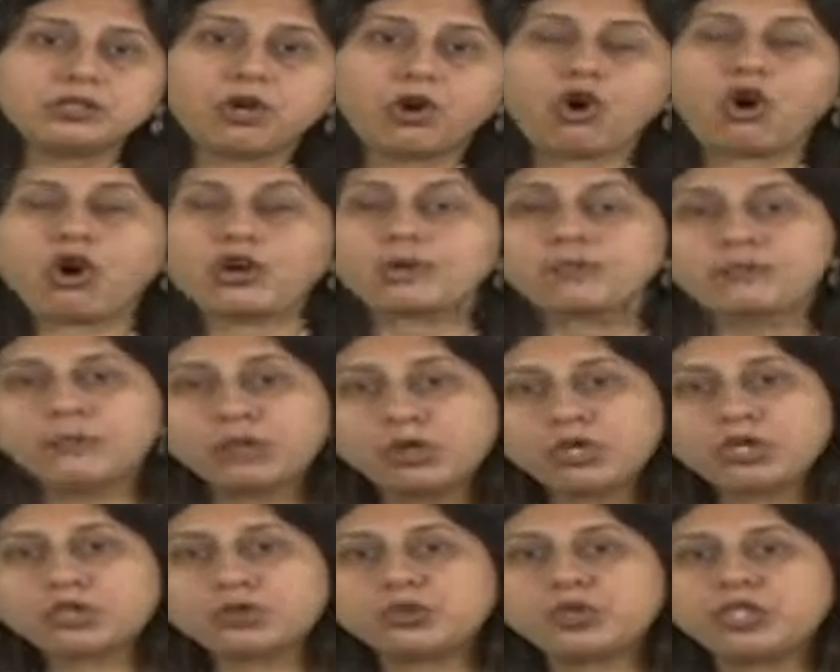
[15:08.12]
or
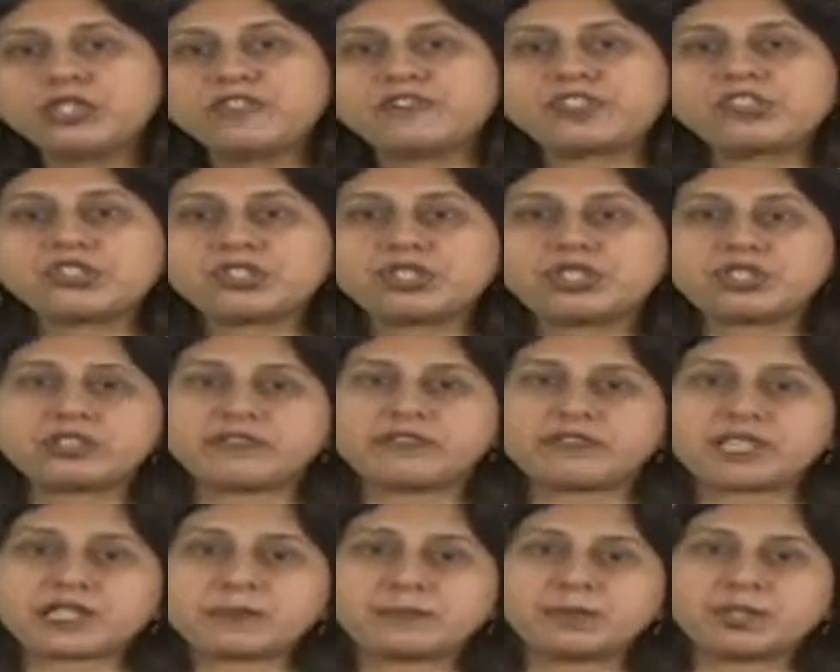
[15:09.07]
mode coefficient
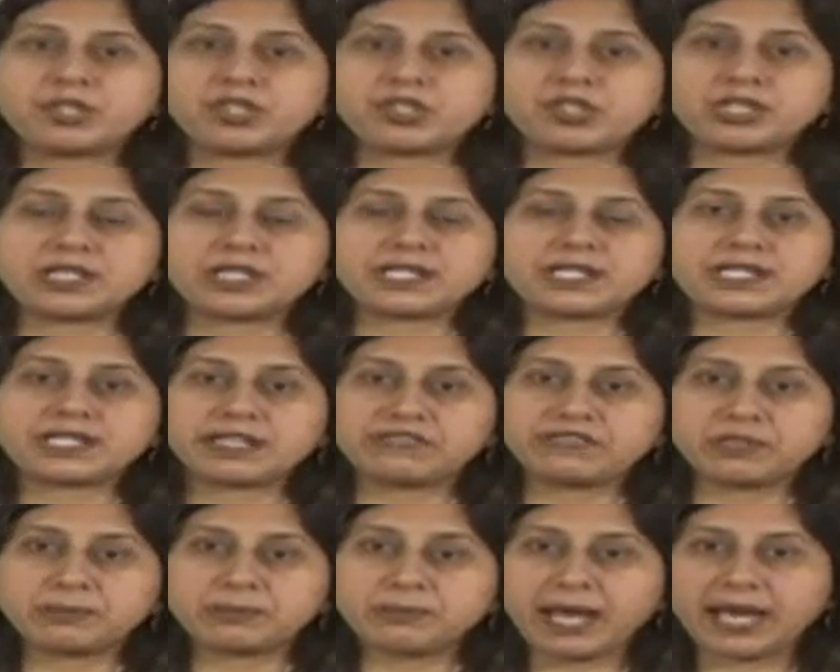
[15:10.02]
of dispersion is
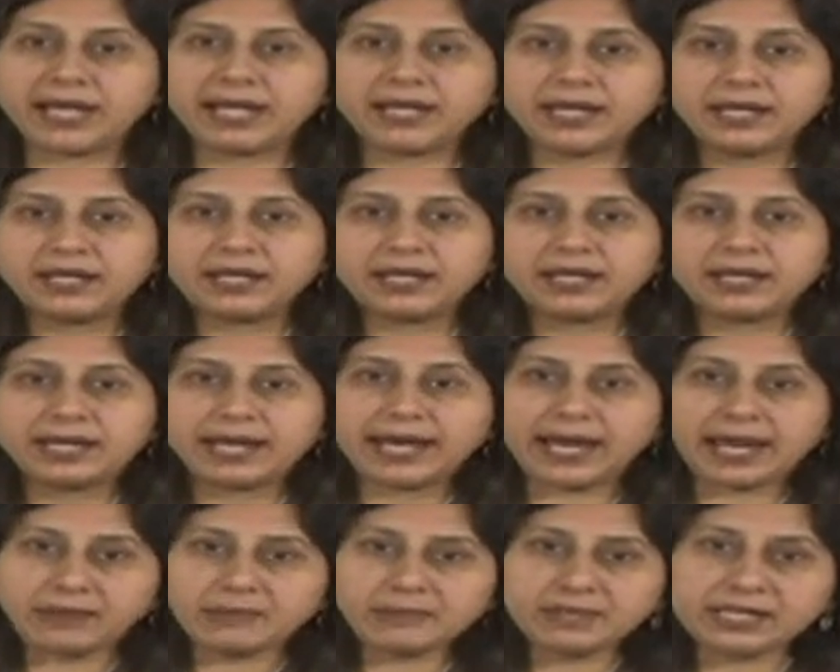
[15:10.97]
given by
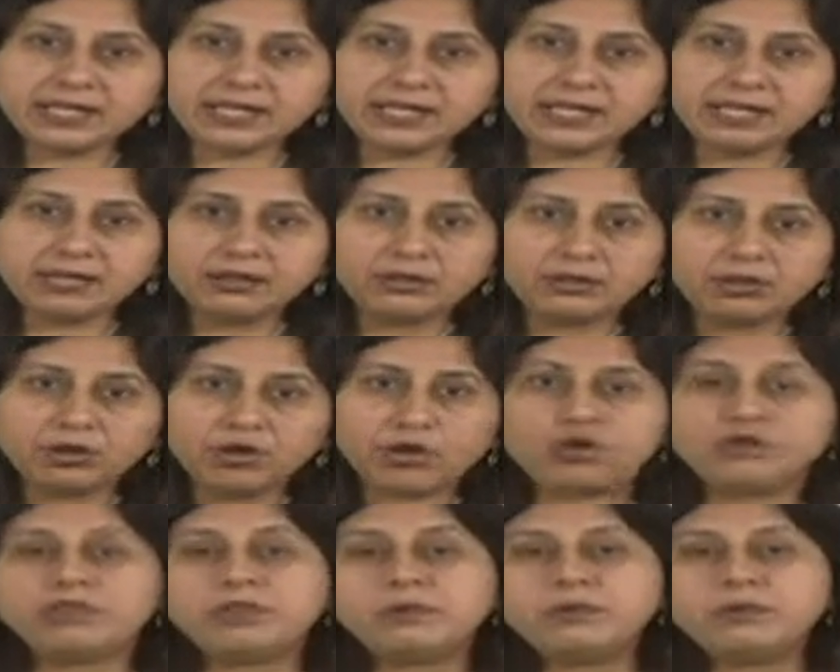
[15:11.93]
MD over